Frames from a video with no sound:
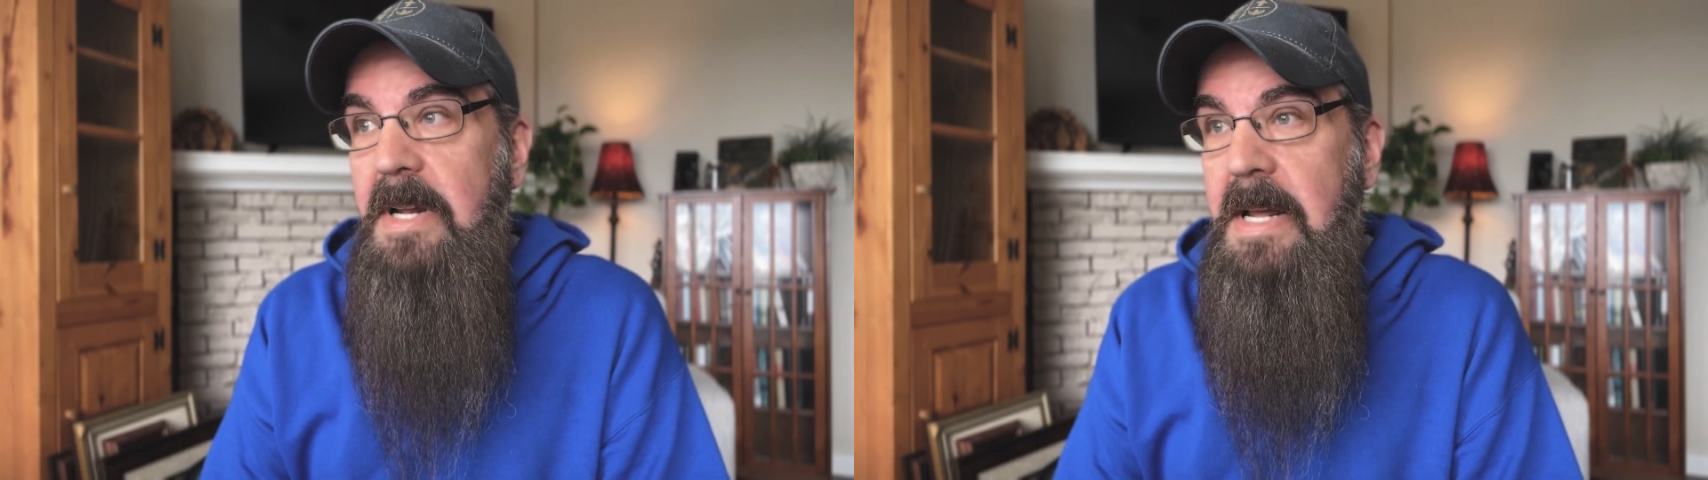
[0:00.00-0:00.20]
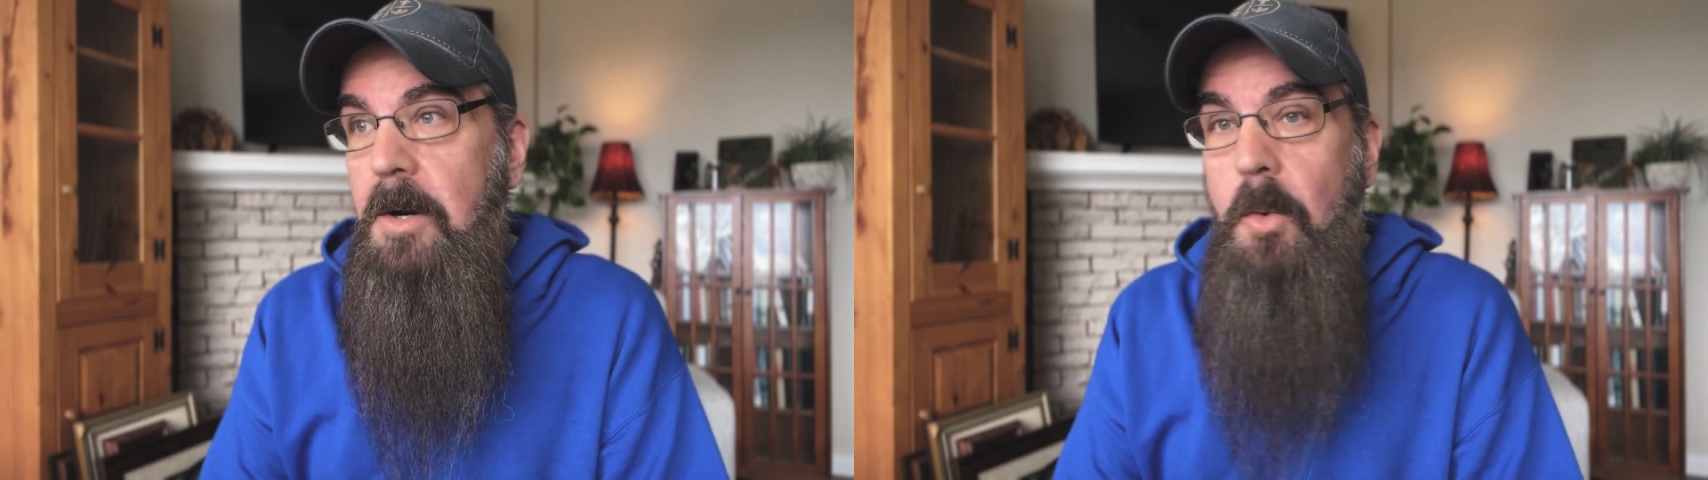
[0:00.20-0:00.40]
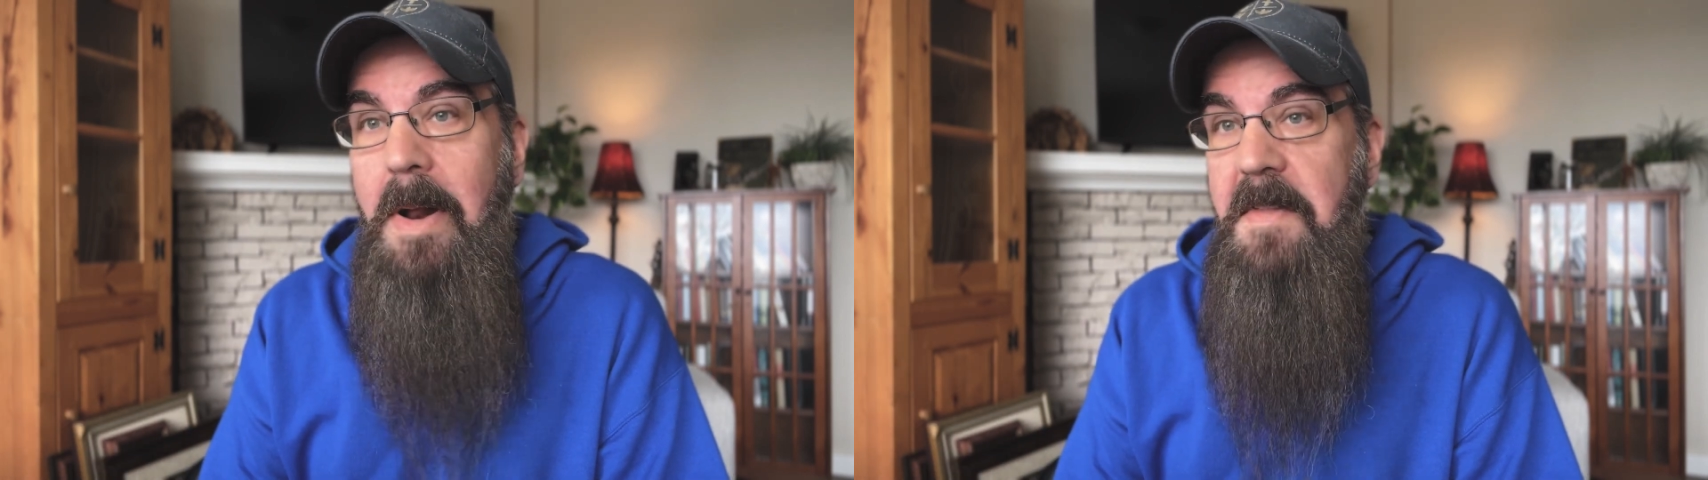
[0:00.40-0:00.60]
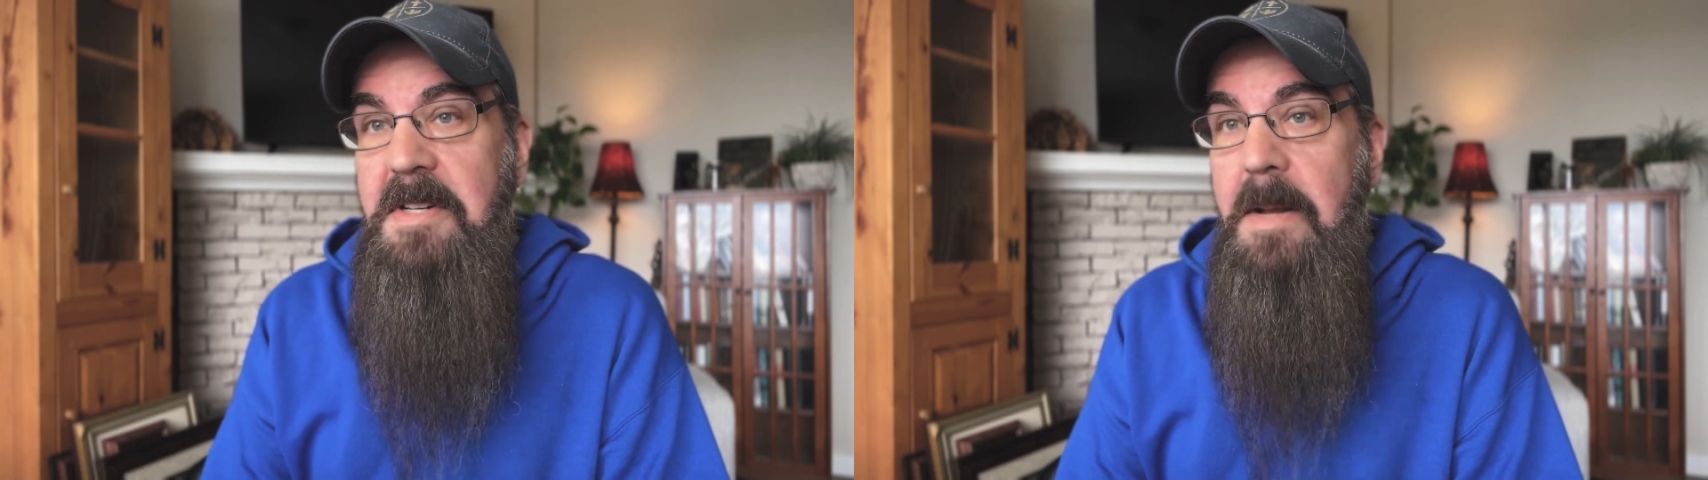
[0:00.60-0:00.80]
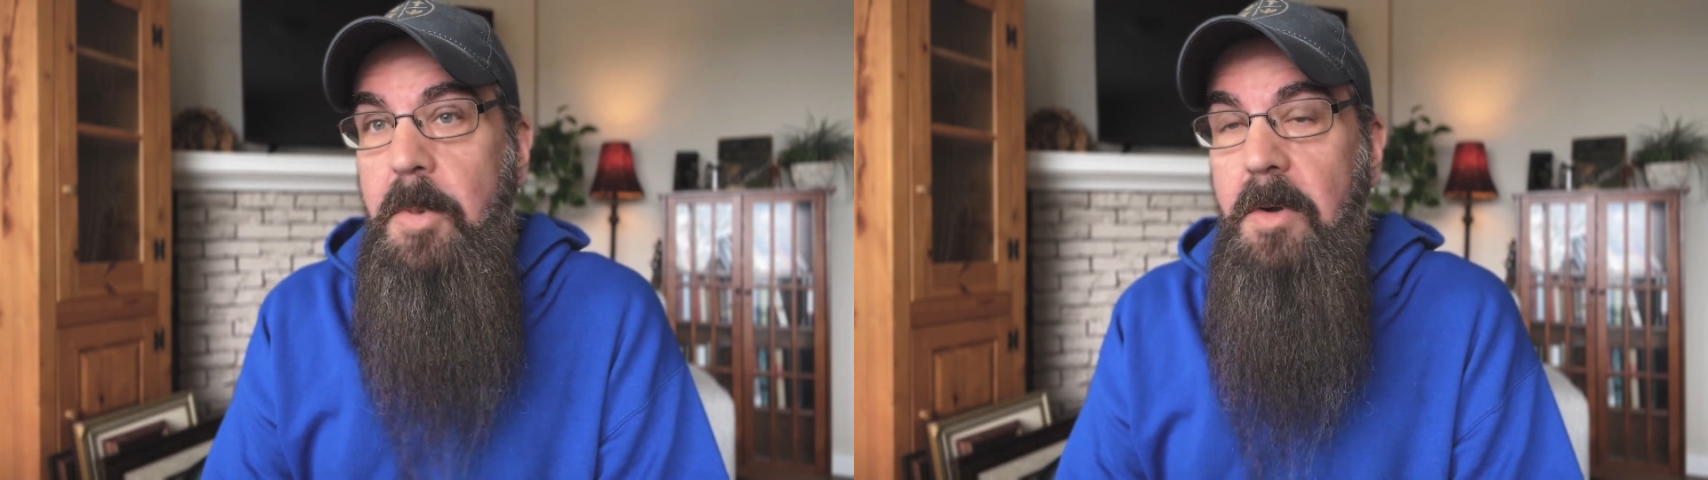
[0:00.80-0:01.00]
and around the
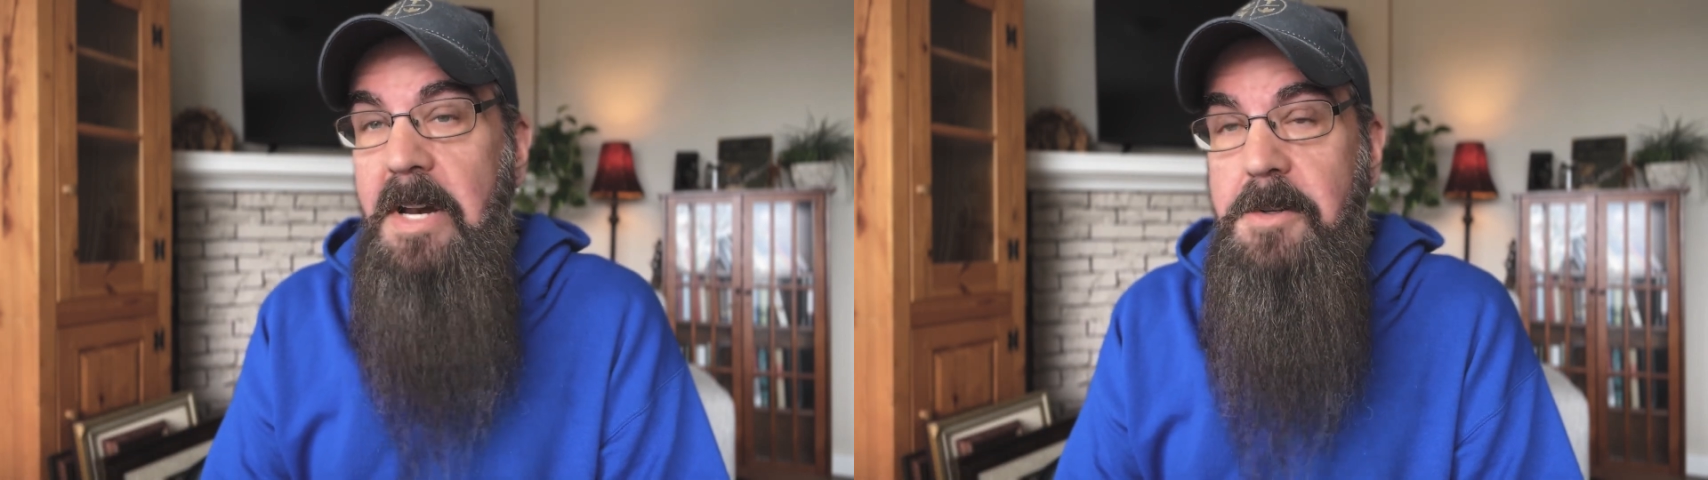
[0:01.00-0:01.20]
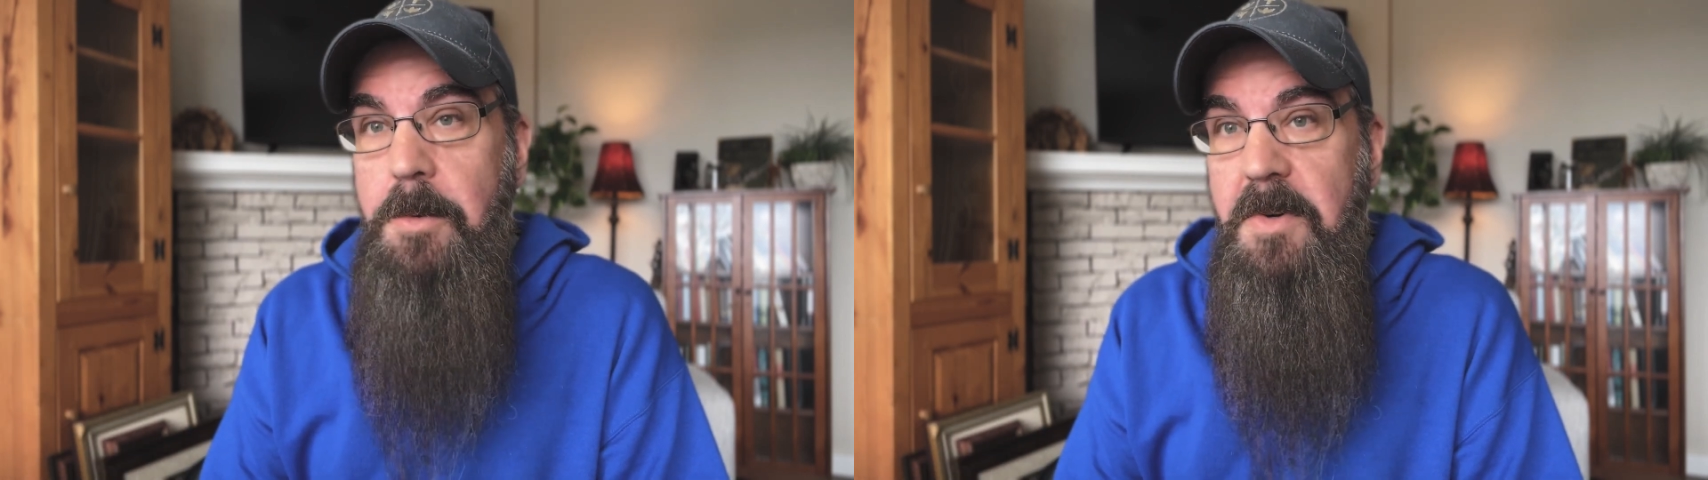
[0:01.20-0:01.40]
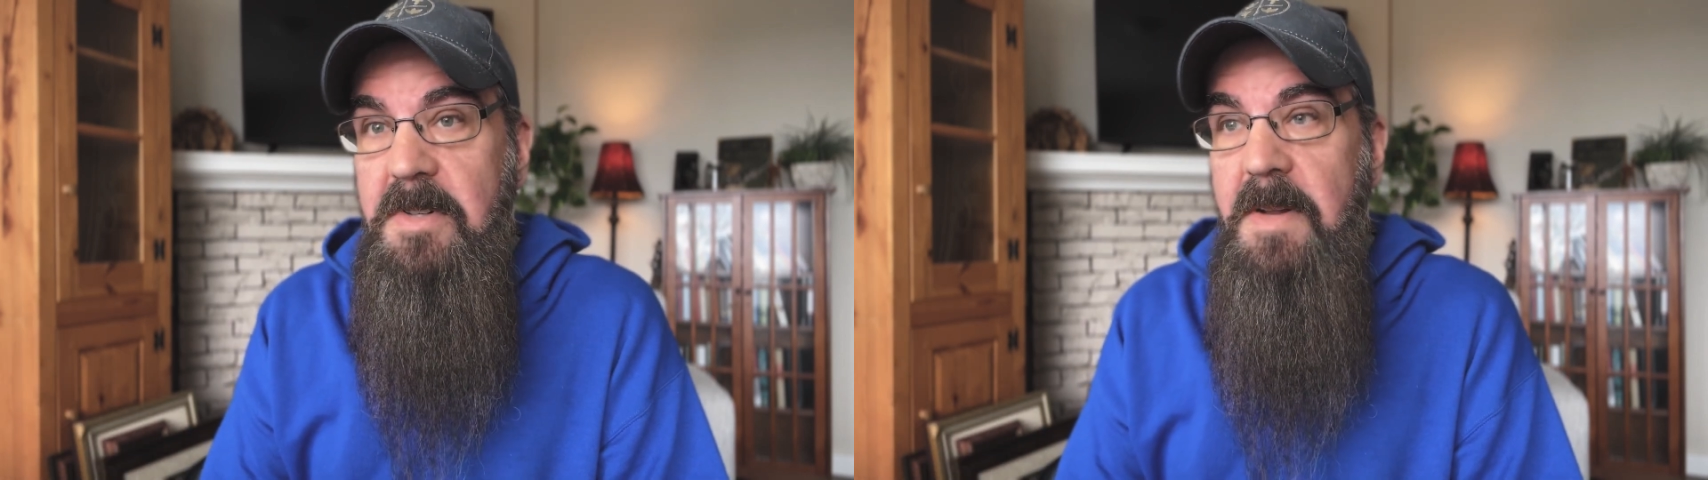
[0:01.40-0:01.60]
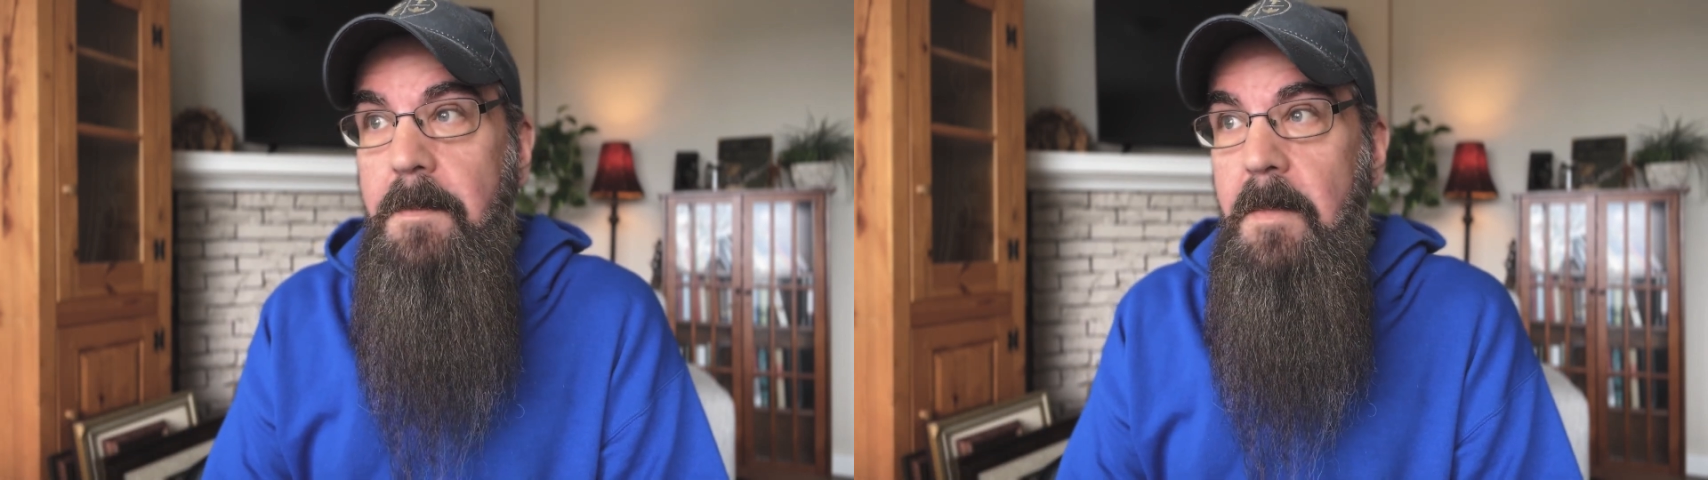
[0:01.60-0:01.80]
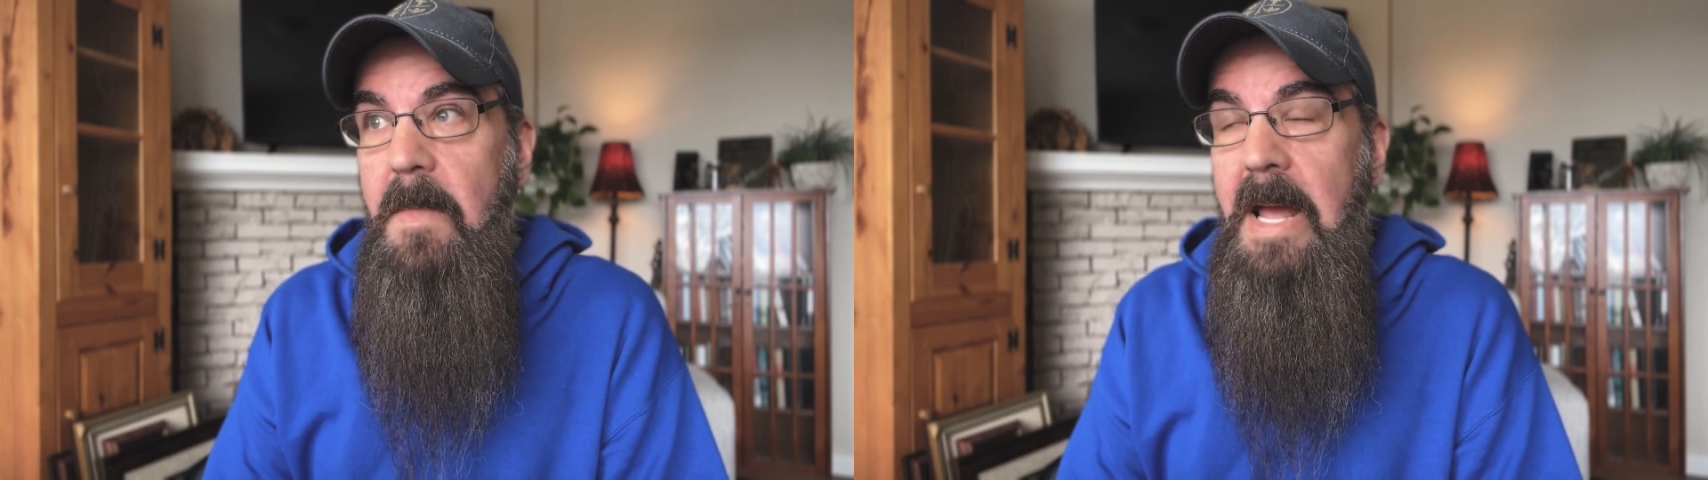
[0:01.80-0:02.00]
temple and in
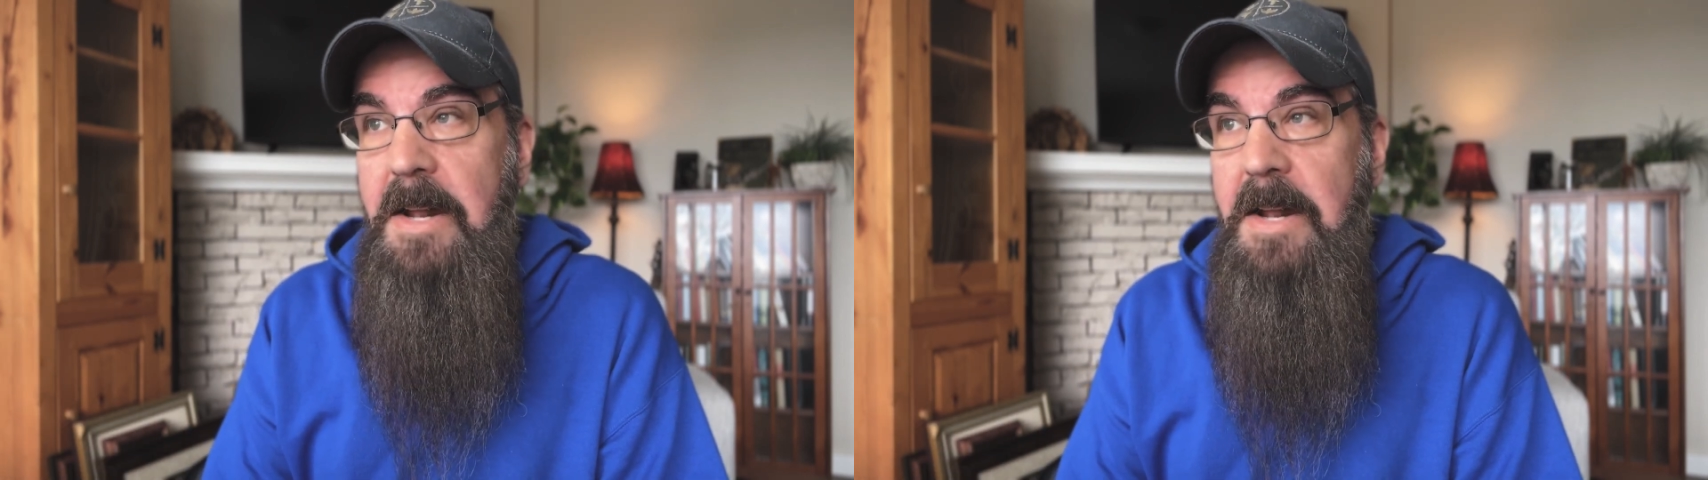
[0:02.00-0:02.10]
Jerusalem,